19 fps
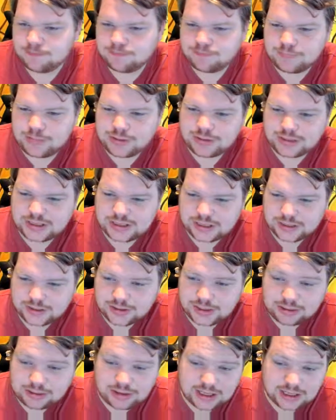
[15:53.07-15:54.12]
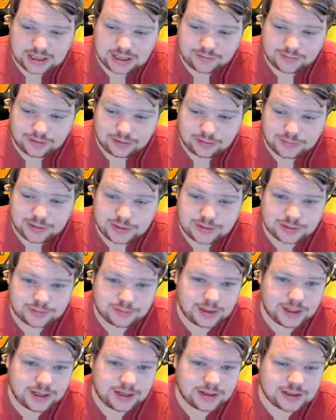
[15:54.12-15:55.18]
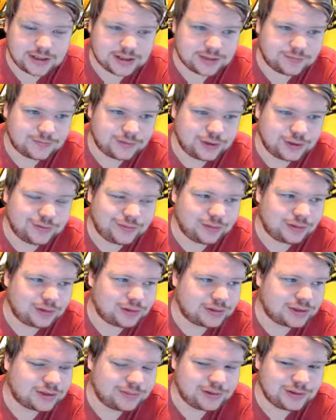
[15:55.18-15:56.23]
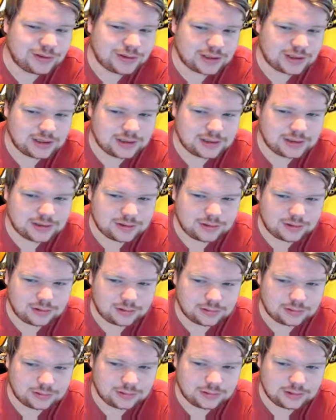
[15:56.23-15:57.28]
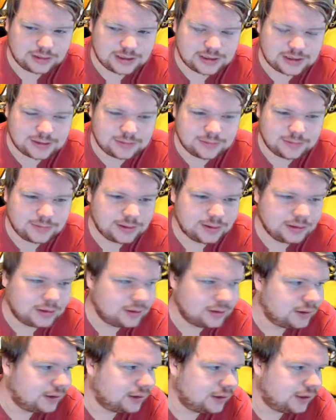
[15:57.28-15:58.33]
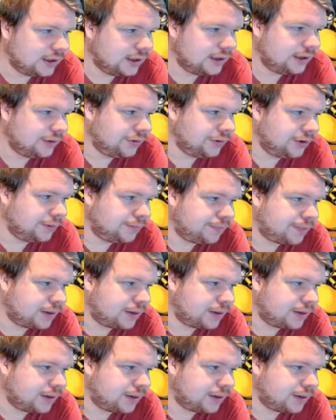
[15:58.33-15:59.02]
Music. So you can have your own music player. This is if you want a music list. Let it load up.